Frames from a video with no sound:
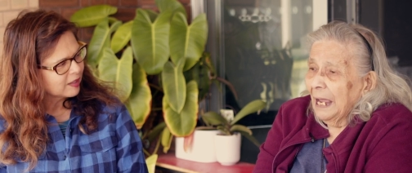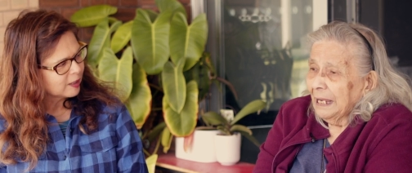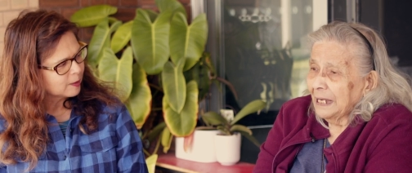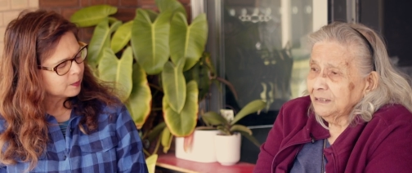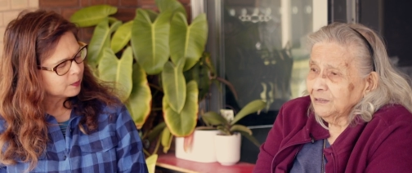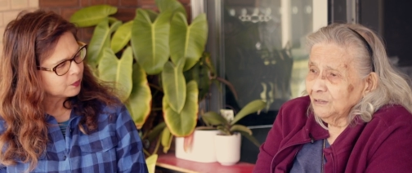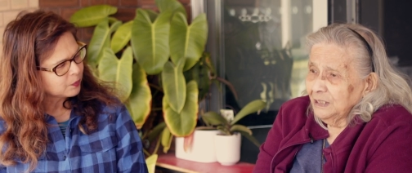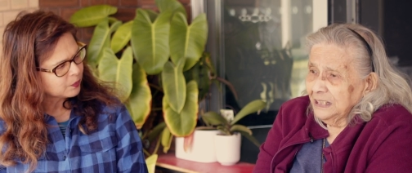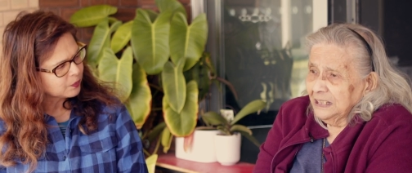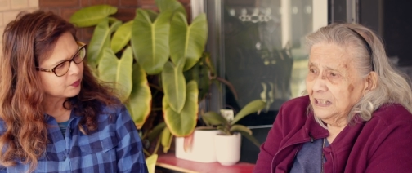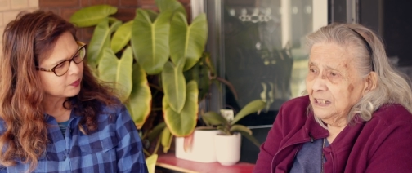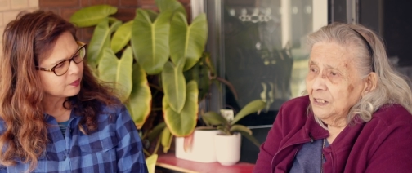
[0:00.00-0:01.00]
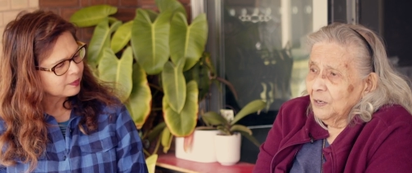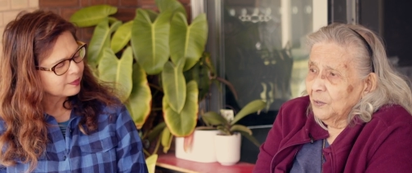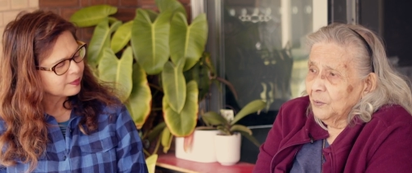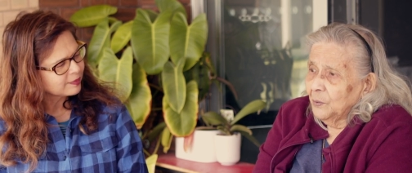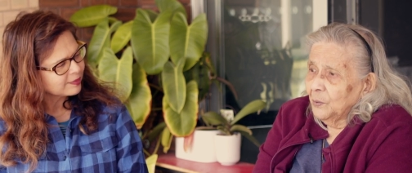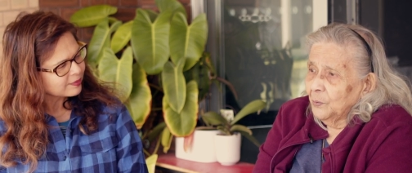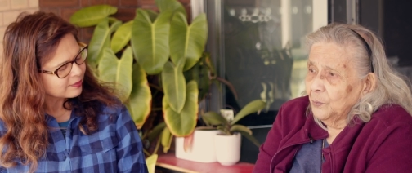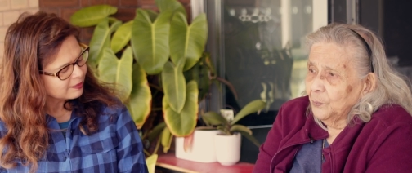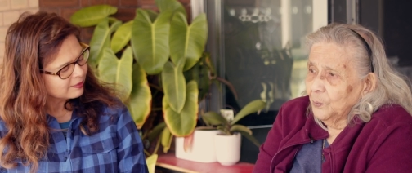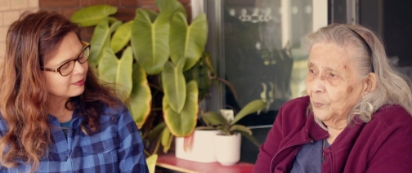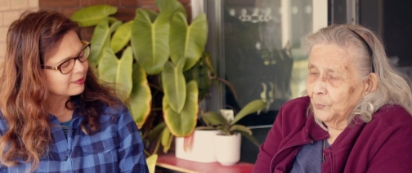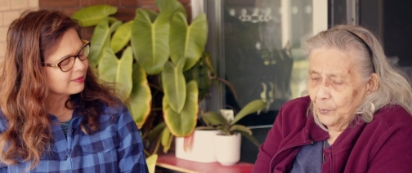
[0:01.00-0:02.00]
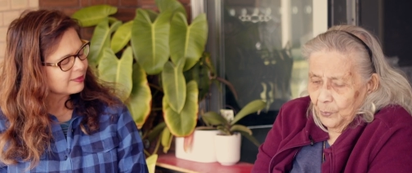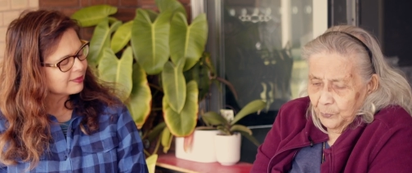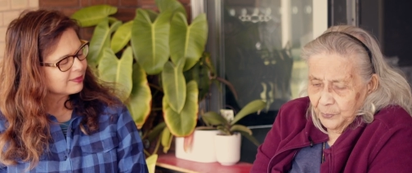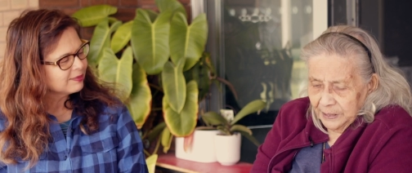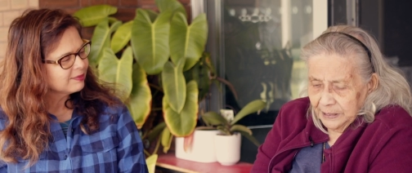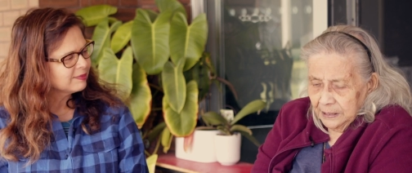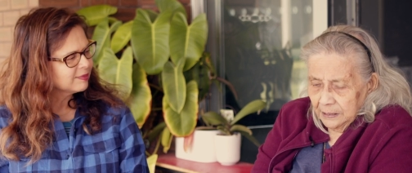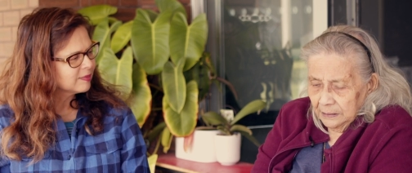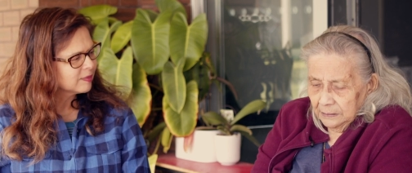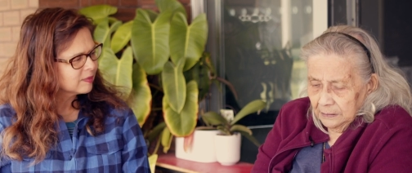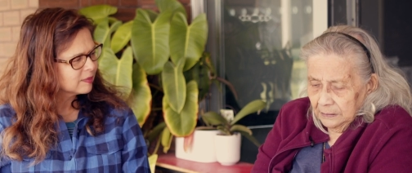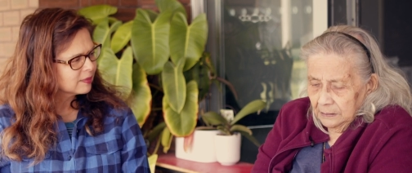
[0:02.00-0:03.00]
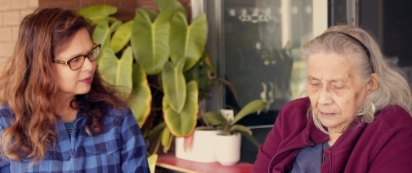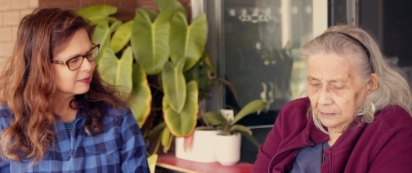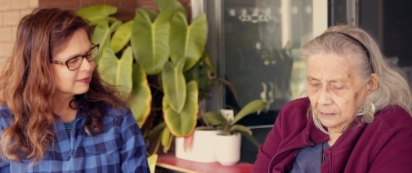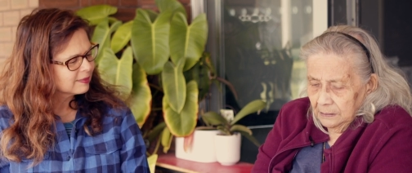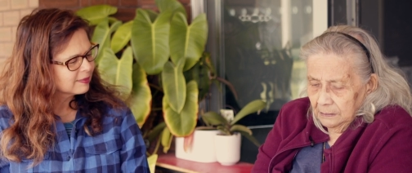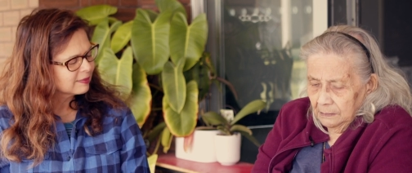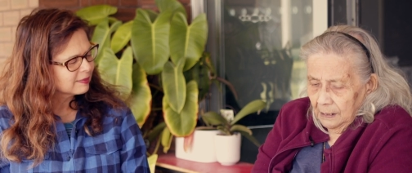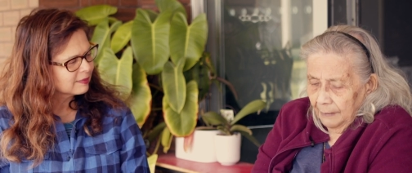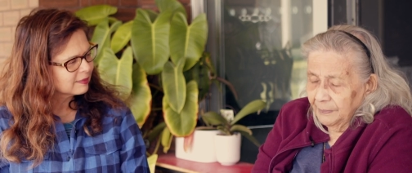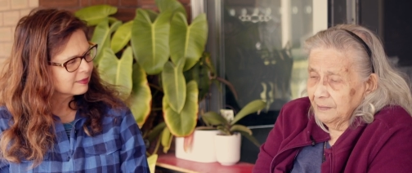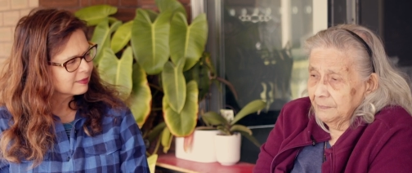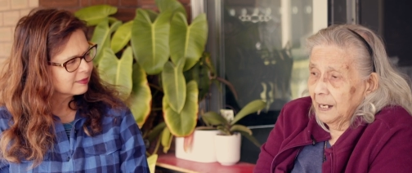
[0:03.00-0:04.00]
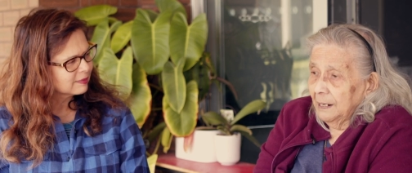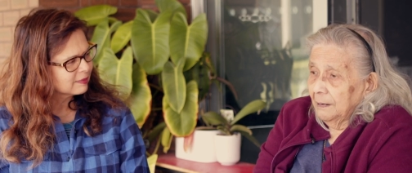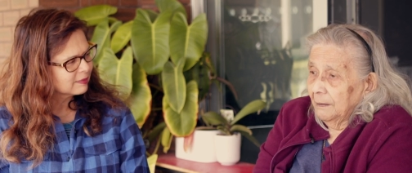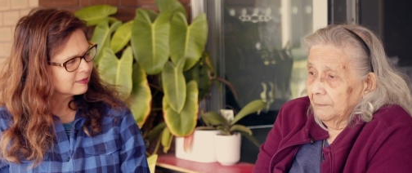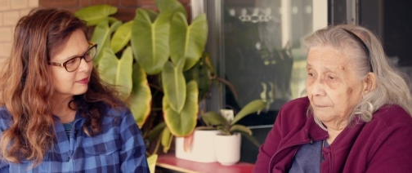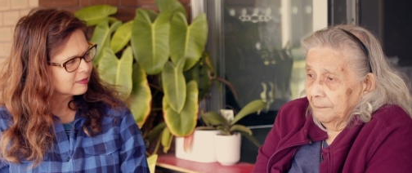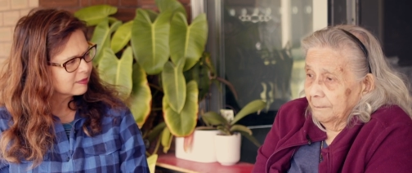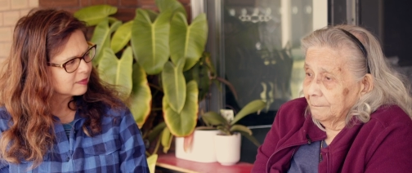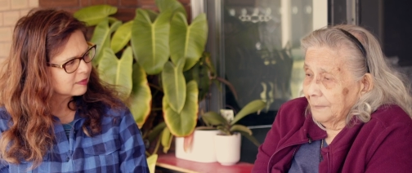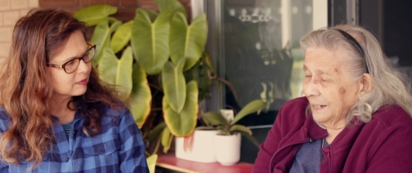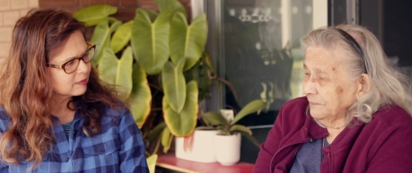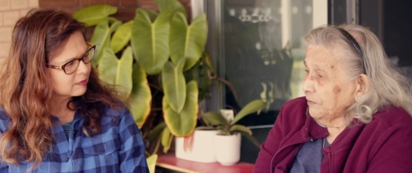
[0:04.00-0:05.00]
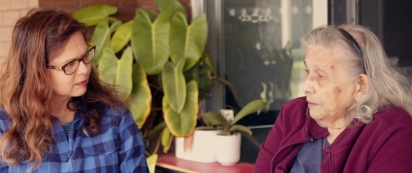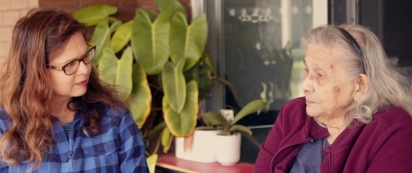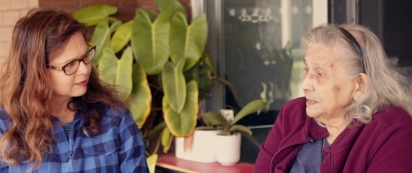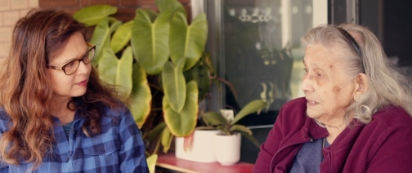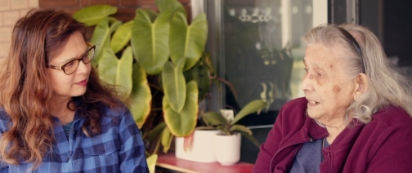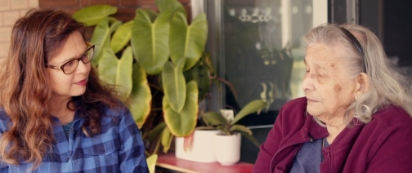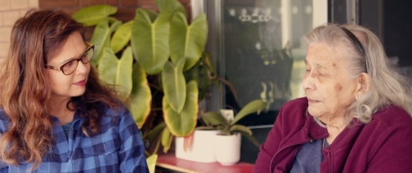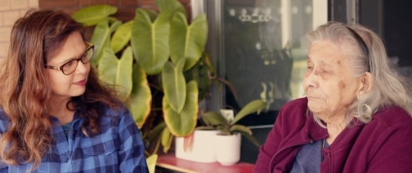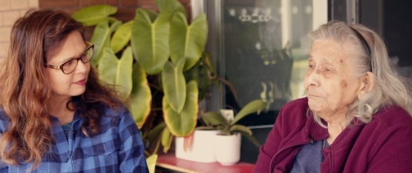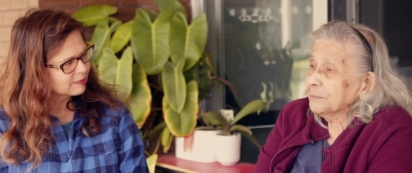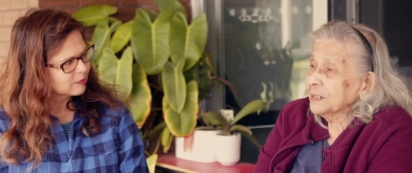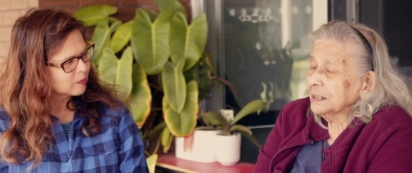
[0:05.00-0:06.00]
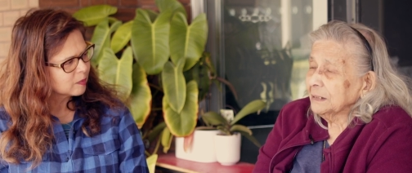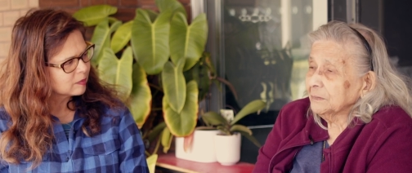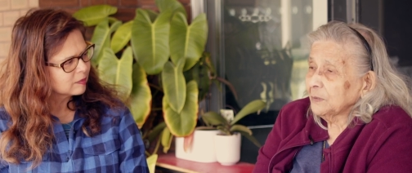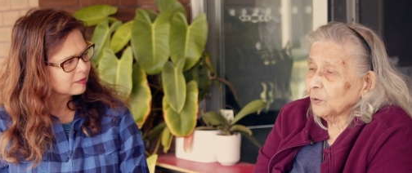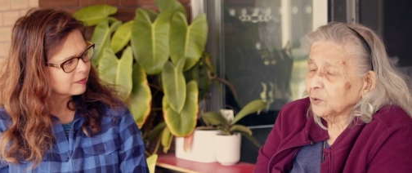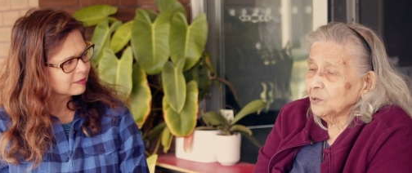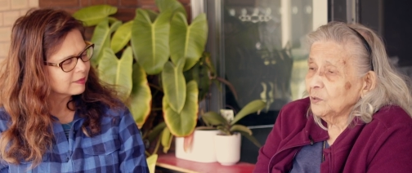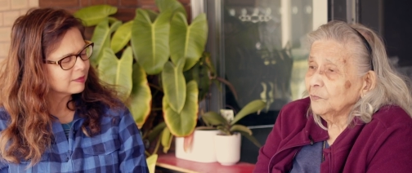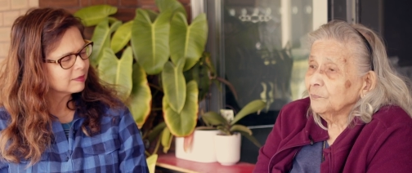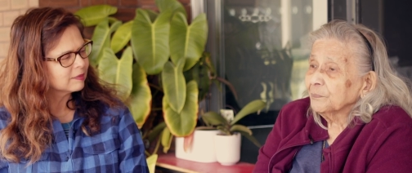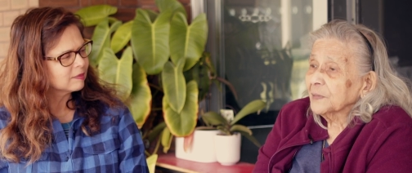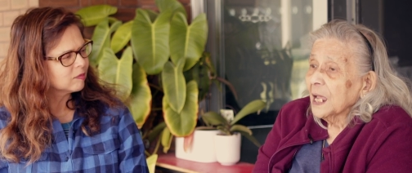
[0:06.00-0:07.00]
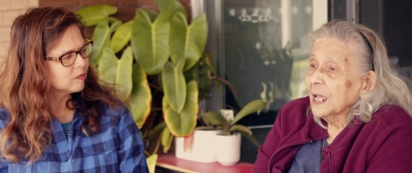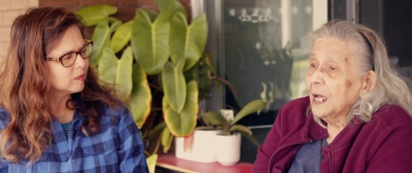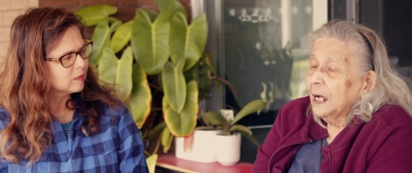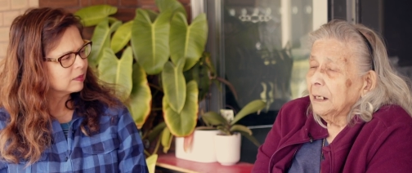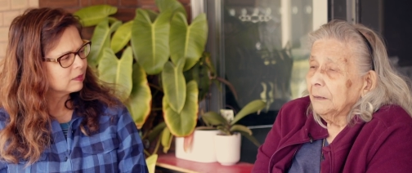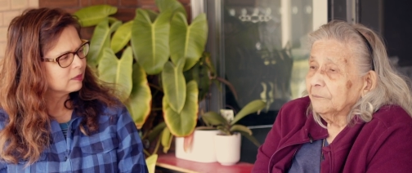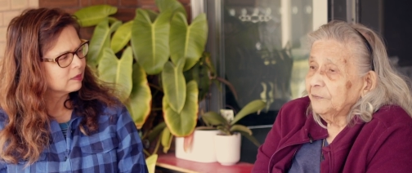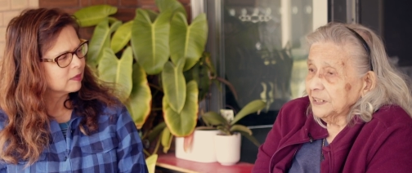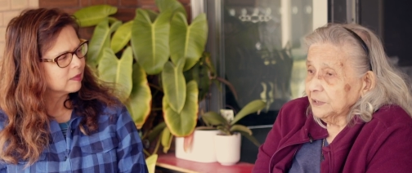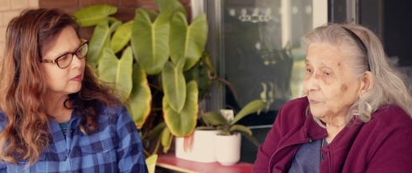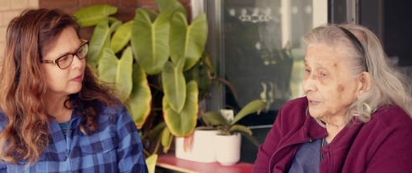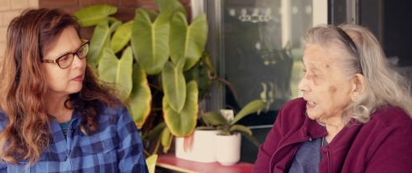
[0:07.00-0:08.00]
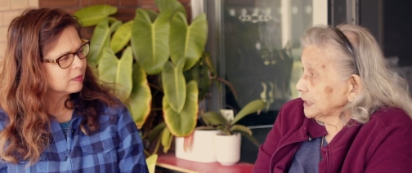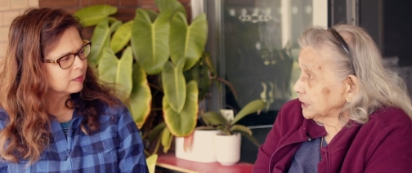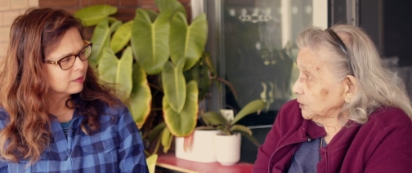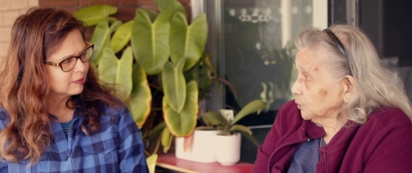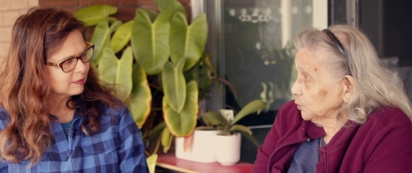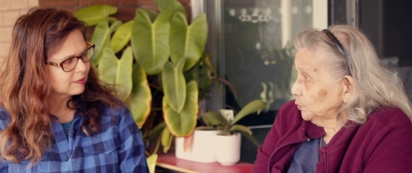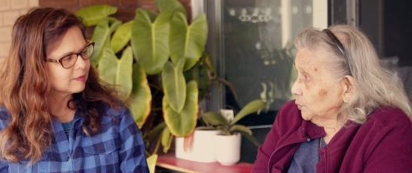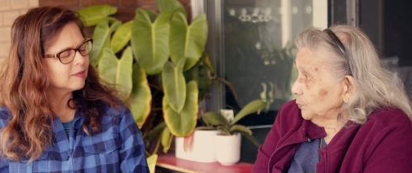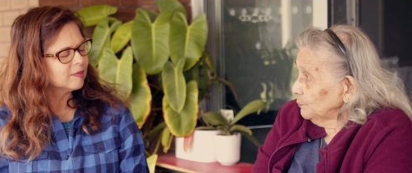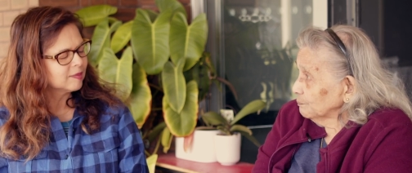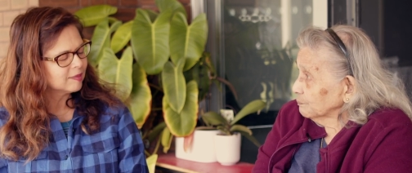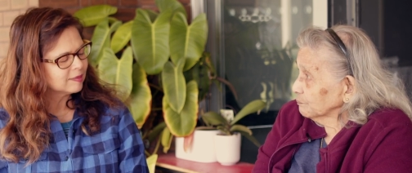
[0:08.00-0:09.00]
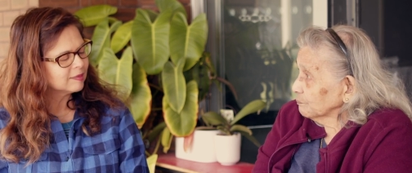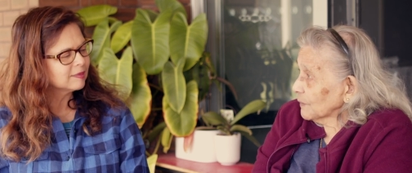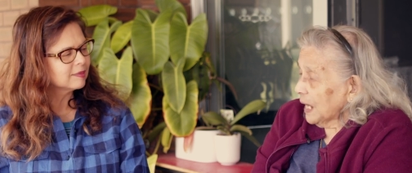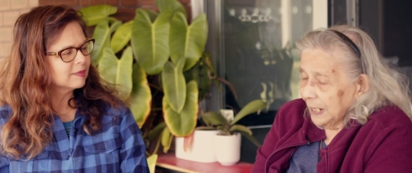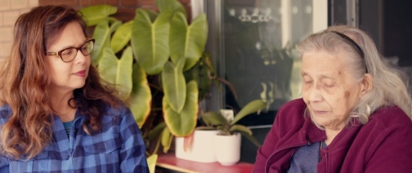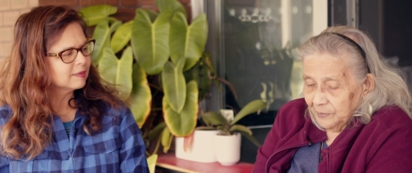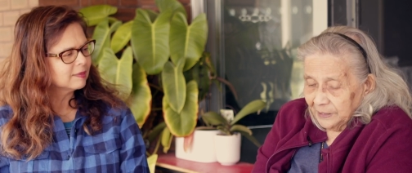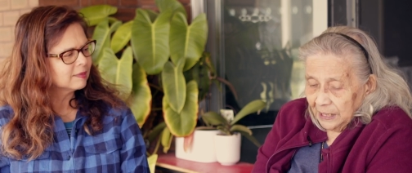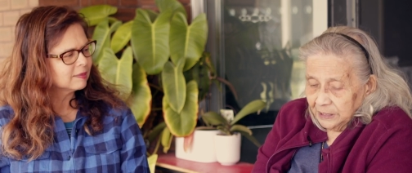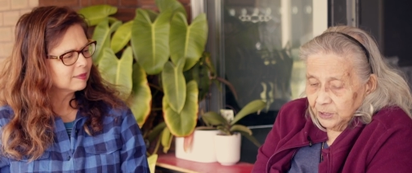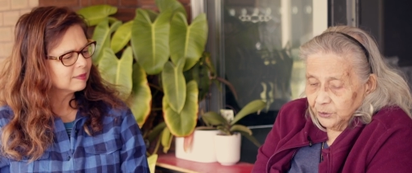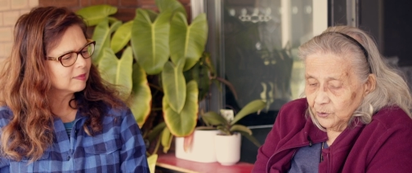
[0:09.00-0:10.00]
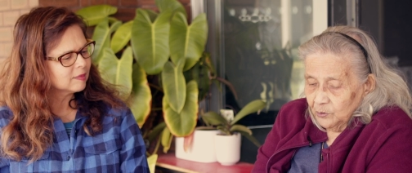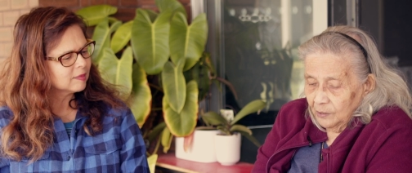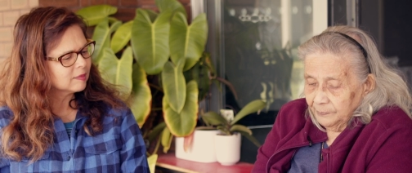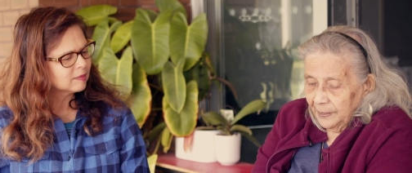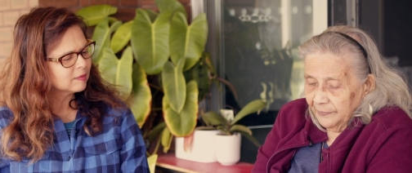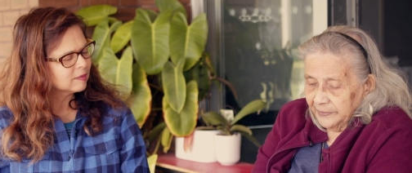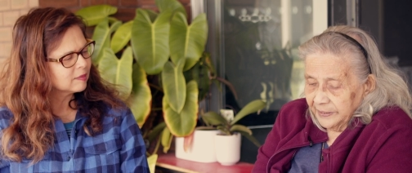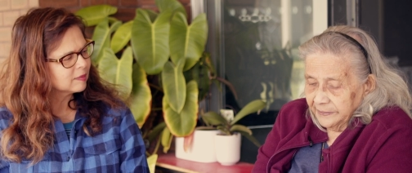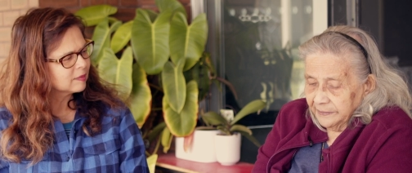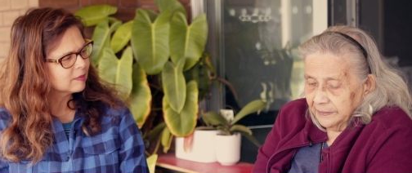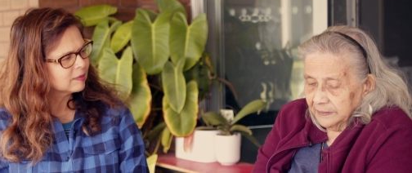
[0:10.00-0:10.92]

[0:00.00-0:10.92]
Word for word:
Speaker 1: Actually, we, I mean, my family, la, talking of, first was Auntie Jo. Mm. And when Auntie Jo got married,